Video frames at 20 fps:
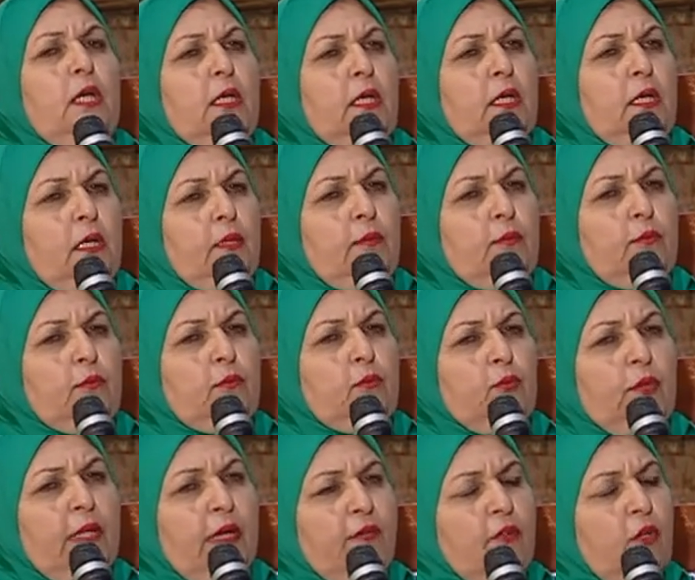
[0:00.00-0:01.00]

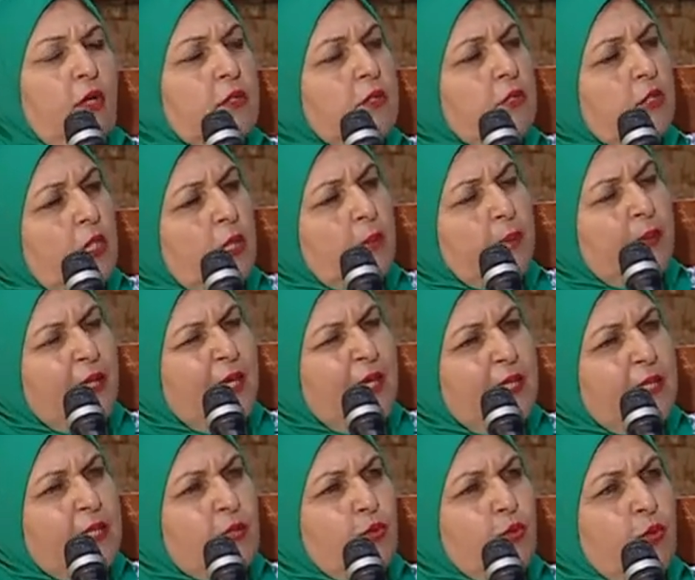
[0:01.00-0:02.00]
We have got a
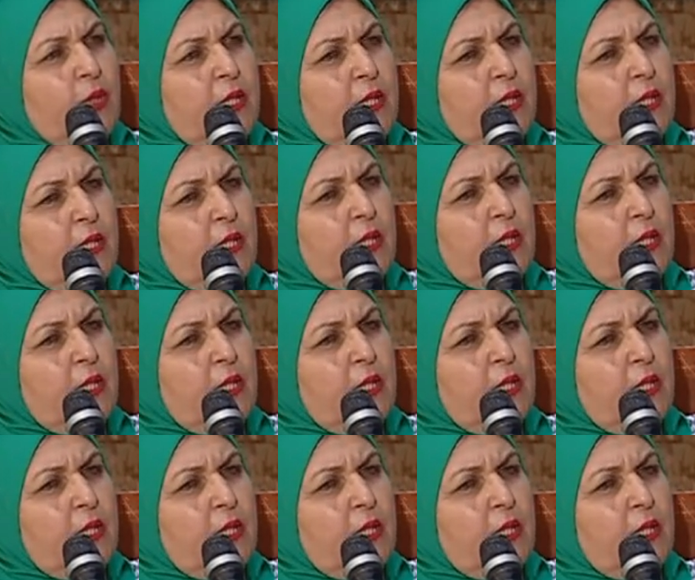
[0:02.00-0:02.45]
place where